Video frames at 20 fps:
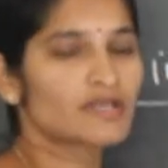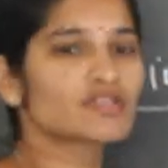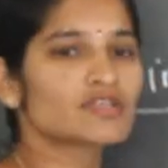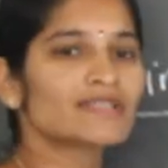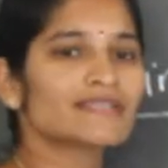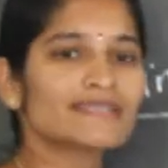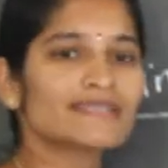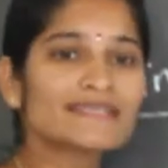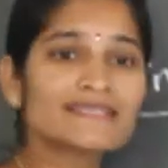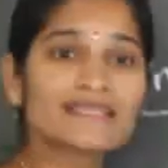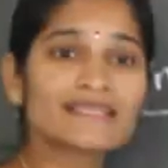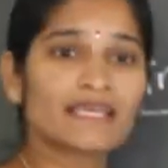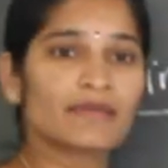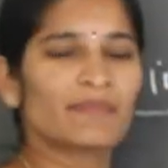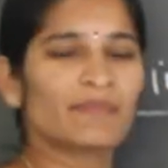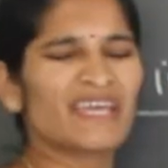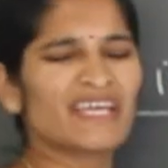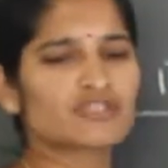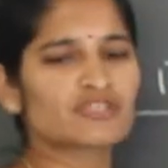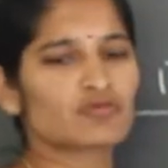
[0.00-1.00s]
So this
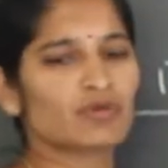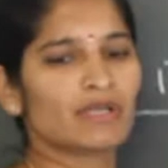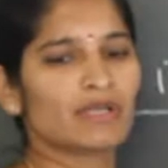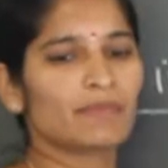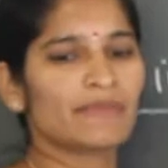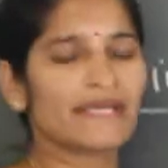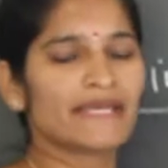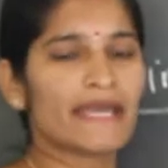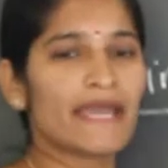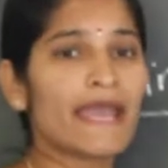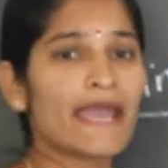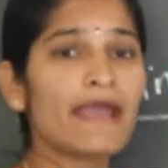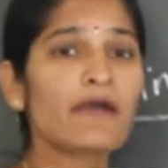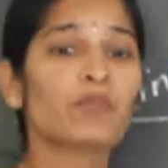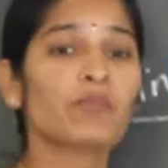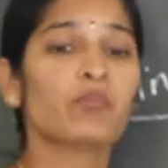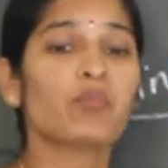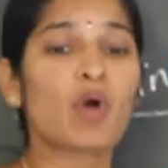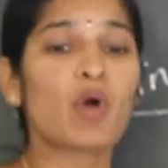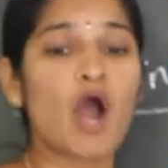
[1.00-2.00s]
image will be
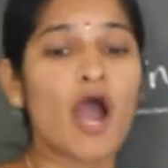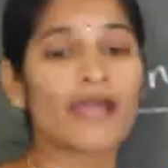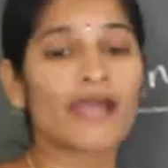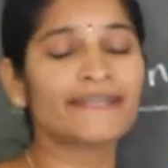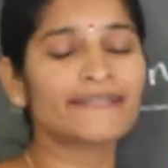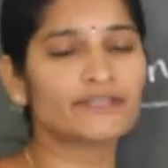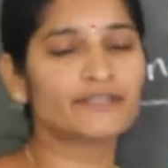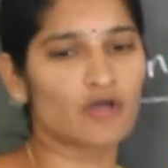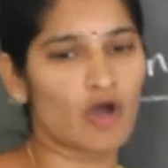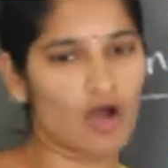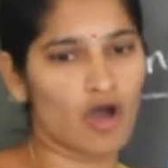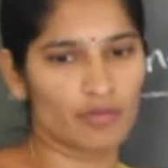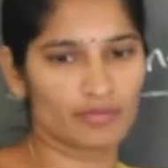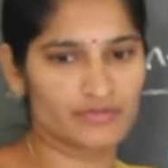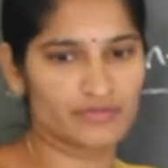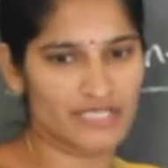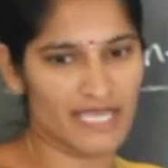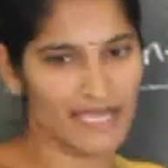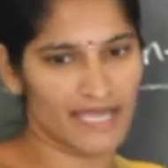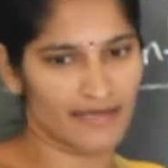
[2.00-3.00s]
a point
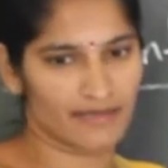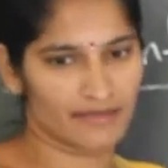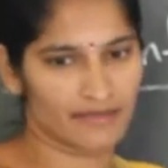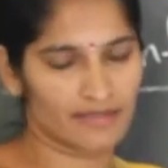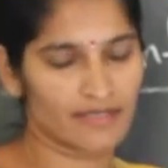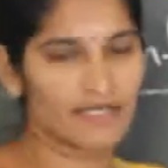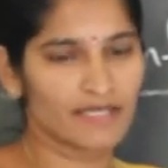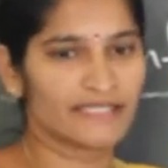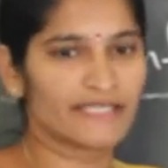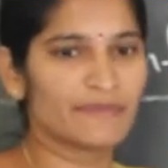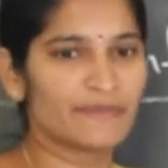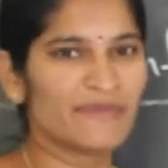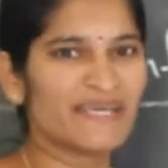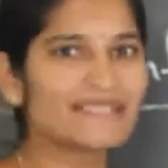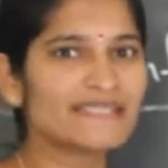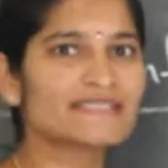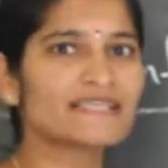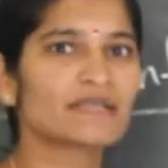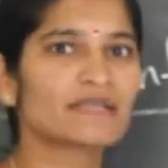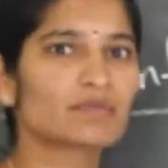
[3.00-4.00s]
object. That
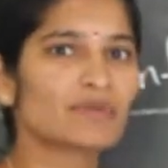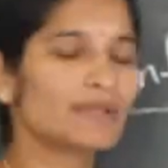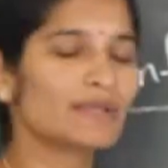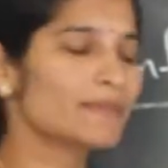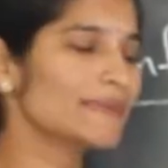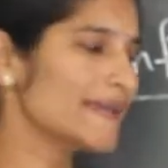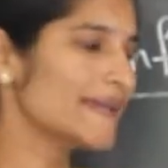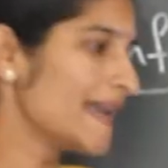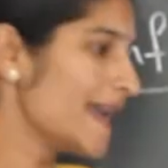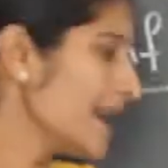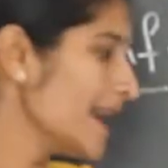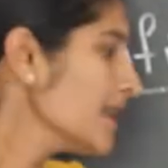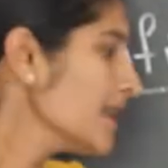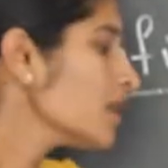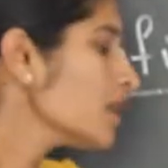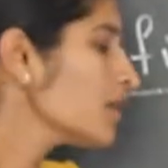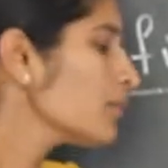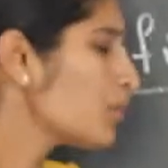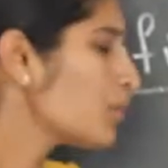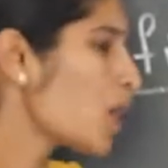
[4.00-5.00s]
means it will be a
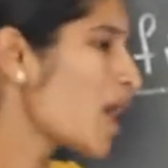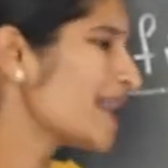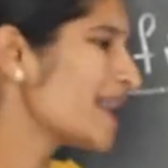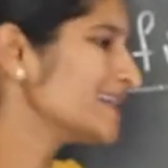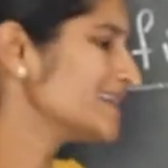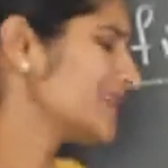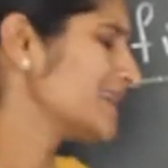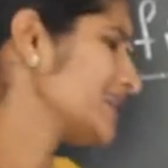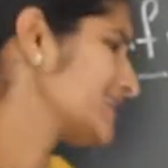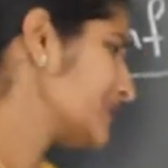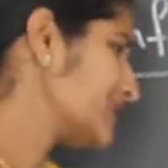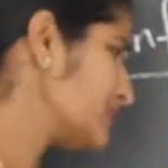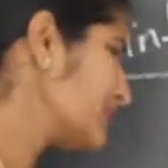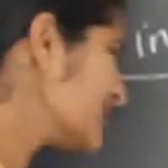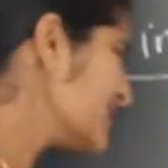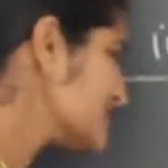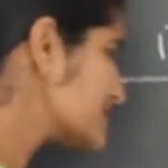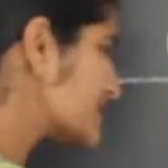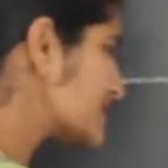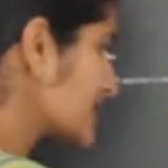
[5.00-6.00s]
point length. That
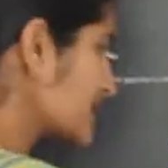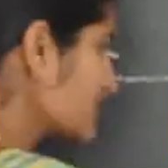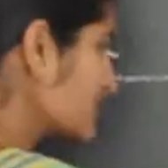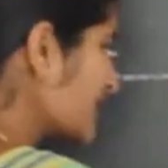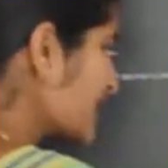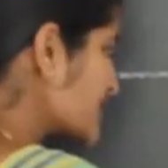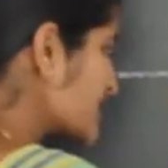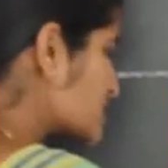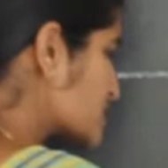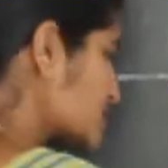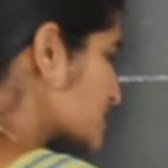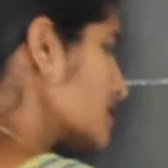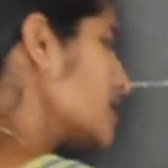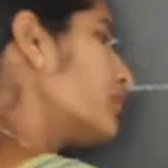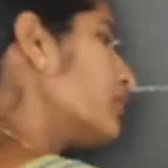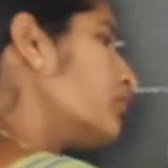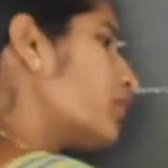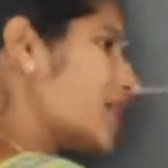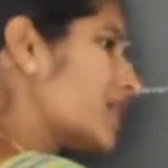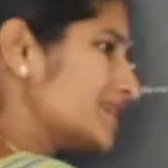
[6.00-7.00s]
means the image,
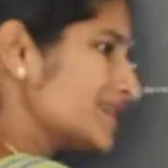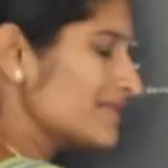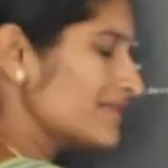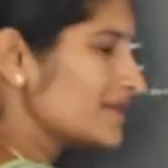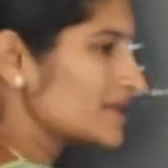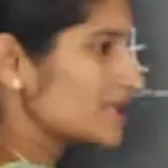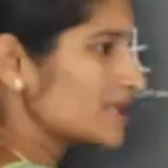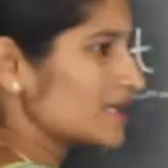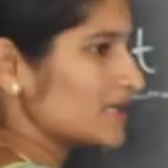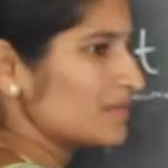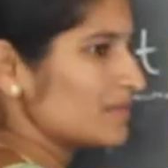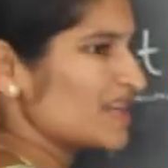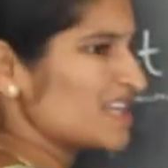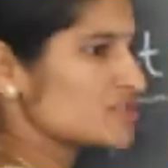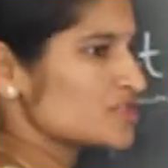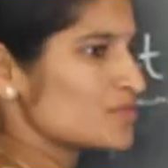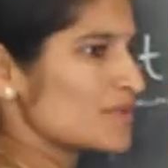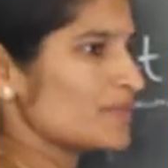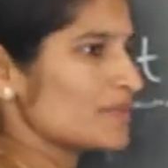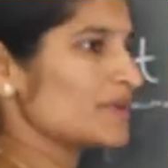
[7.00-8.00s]
whatever the
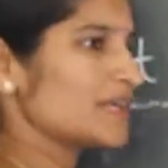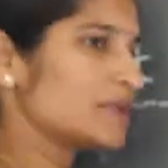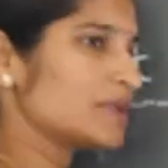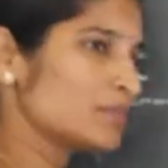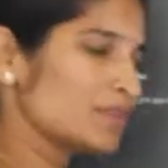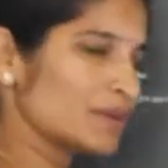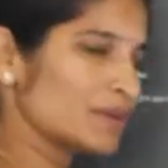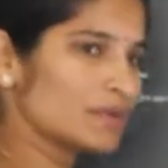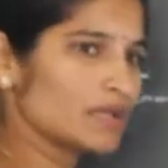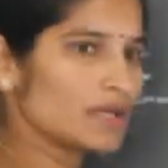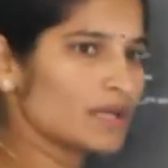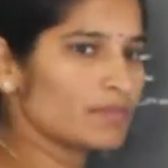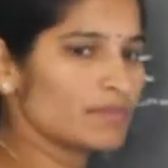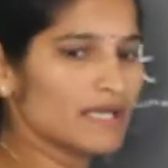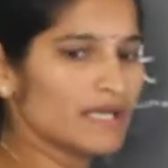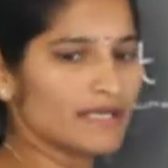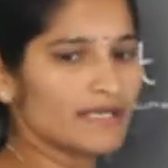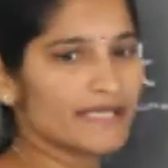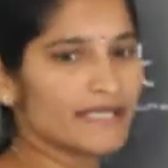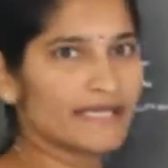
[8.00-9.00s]
image may be, it may be a
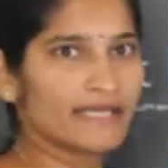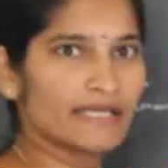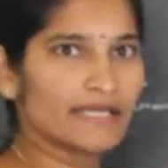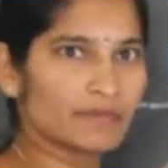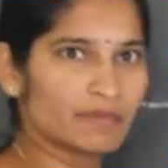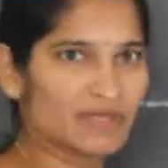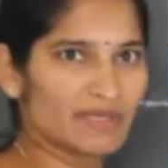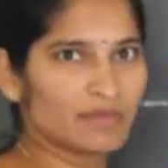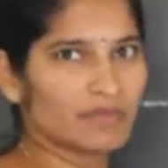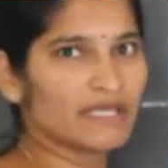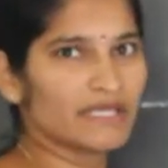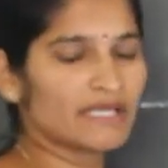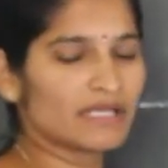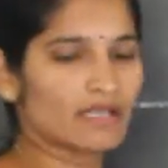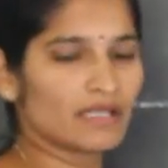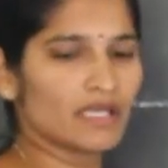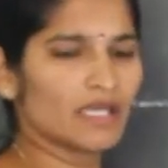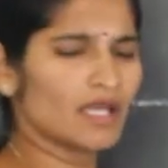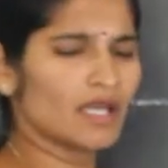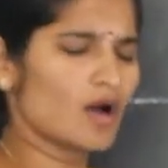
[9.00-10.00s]
building, it may be a
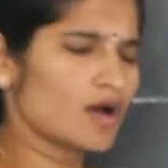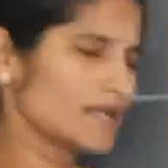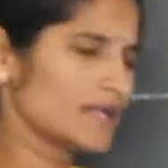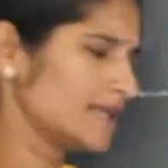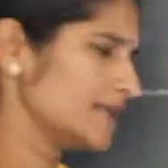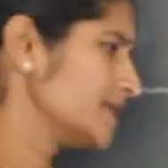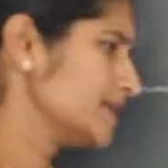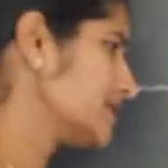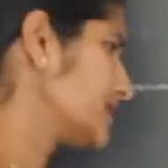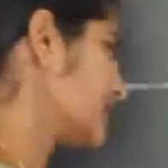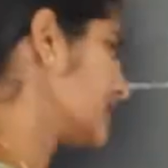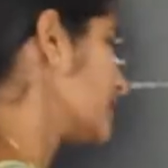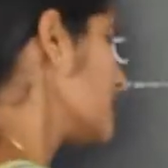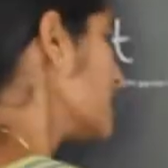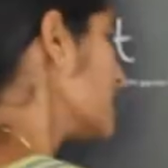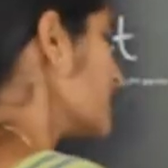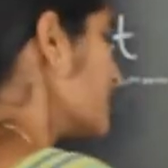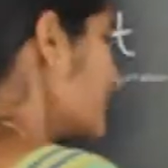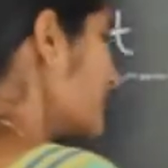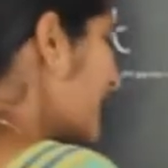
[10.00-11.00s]
tree or anything,
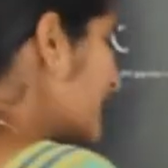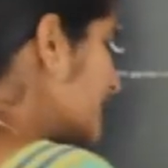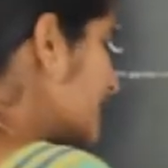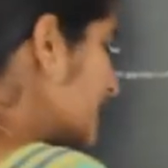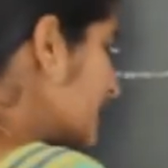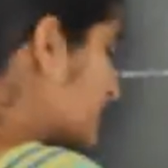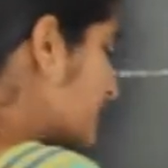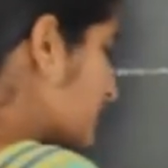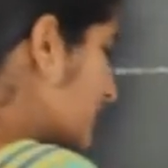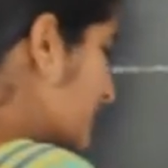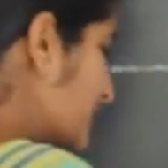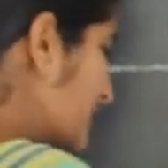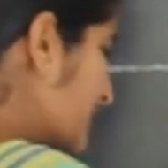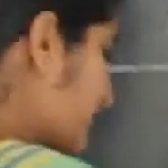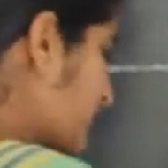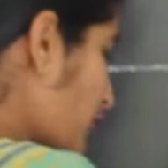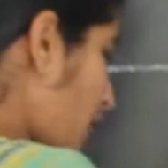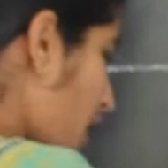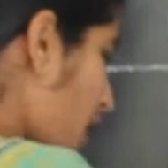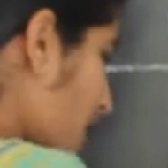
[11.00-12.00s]
but it will
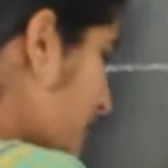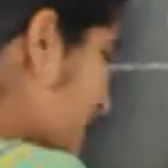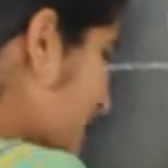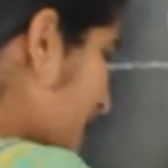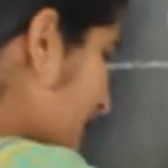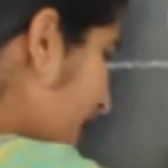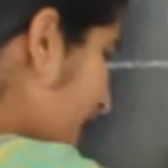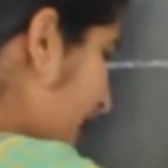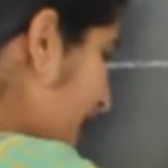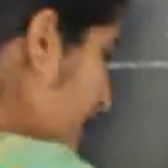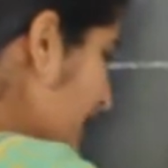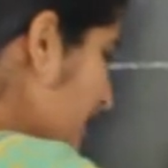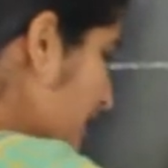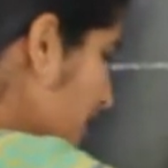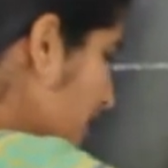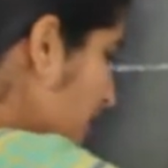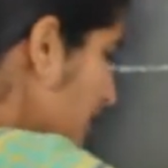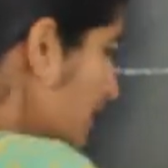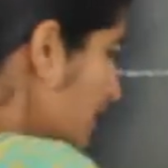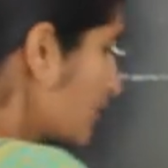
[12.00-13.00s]
be forming a
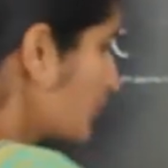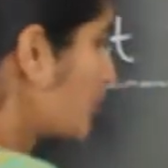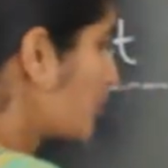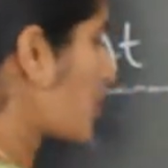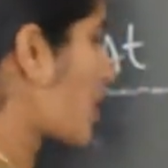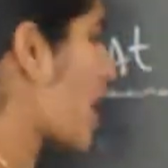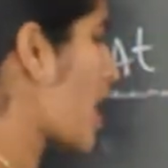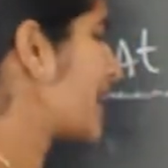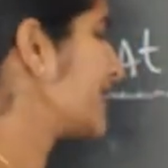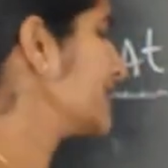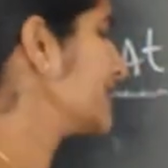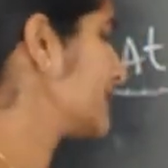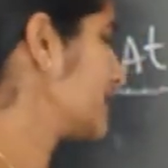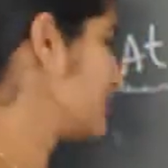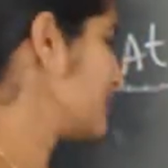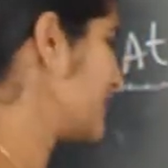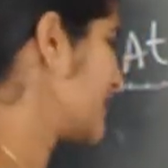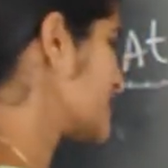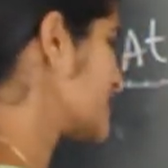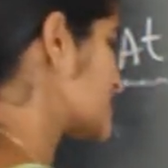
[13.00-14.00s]
point
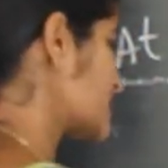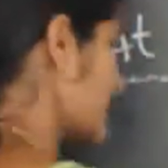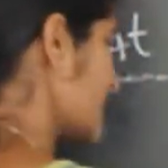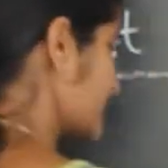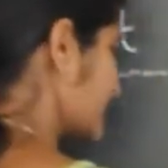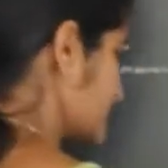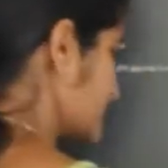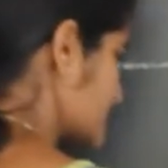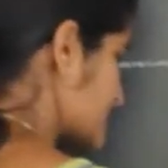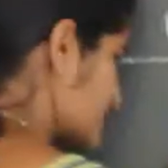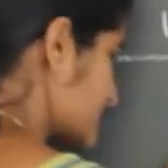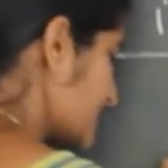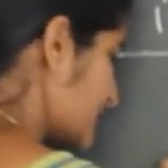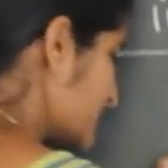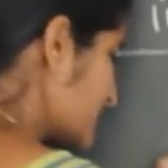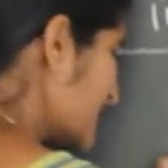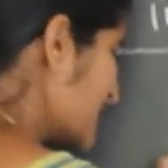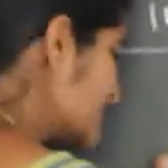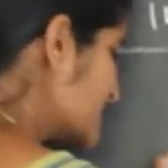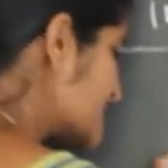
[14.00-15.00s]
image like this. That
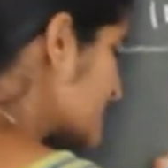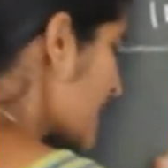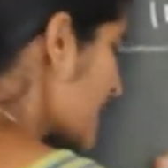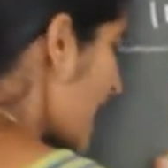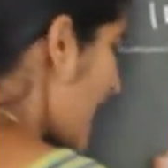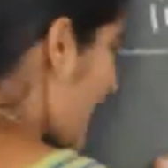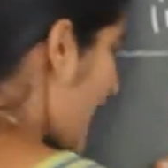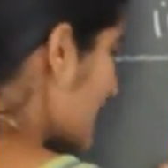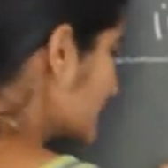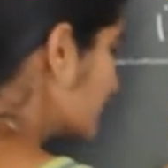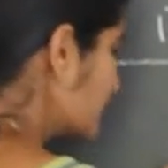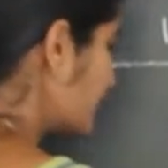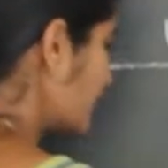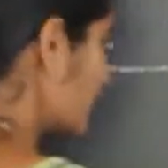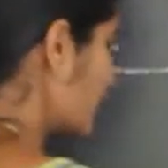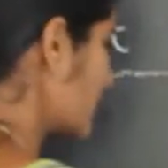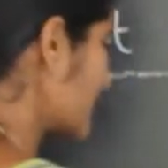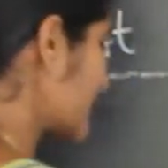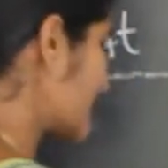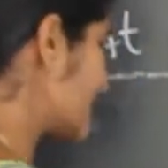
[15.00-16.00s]
means at
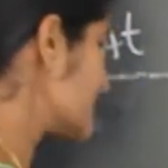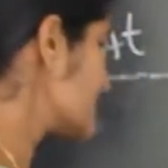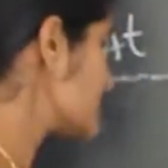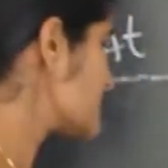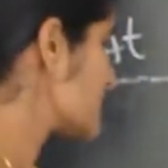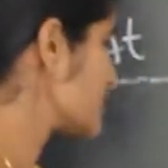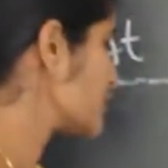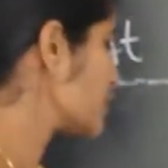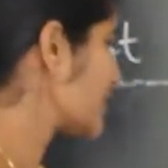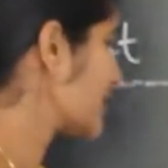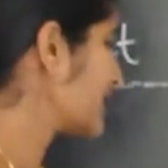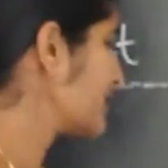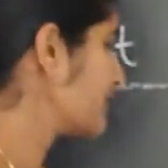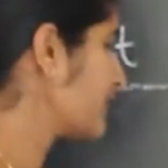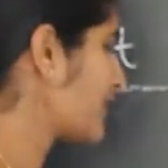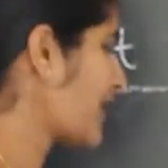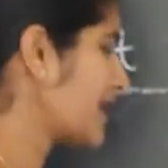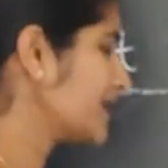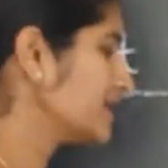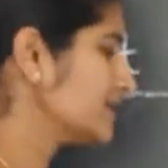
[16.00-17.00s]
focus, you can
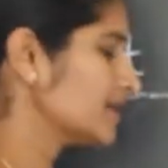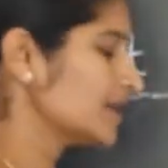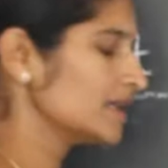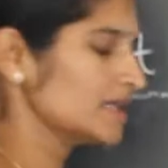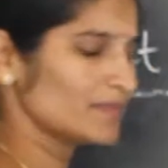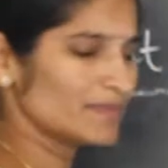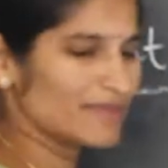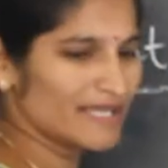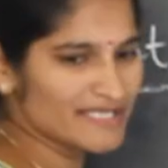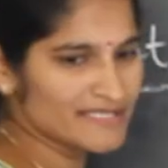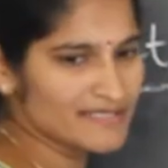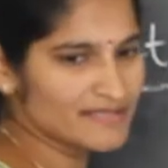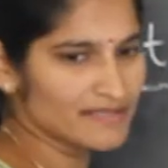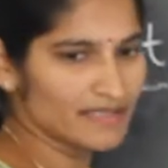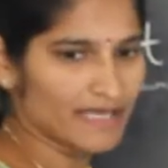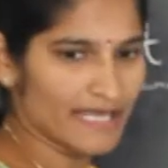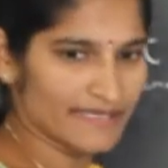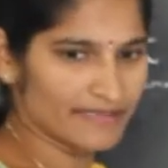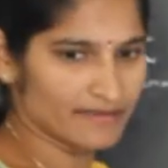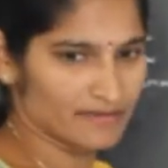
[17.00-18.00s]
find the image
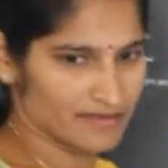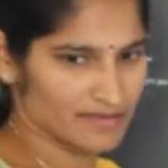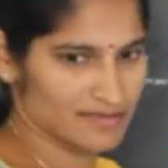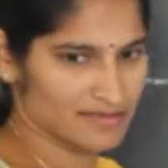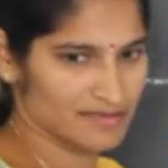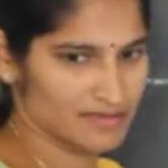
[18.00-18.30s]
like this.